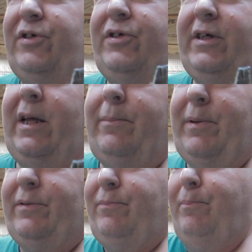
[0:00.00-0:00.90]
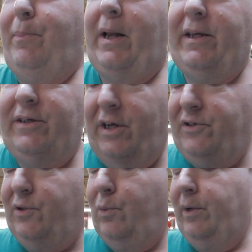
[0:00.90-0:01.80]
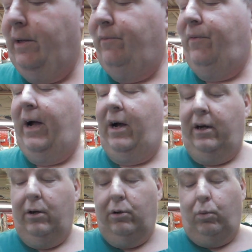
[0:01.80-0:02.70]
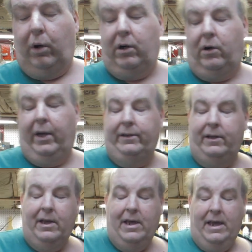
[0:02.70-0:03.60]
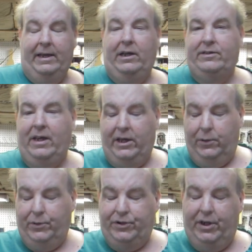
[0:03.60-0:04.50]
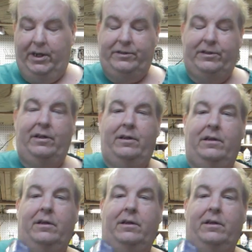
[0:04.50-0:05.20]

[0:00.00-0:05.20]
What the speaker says: You just got to barely touch the wood and then fire. It'll work great. And here's how you adjust.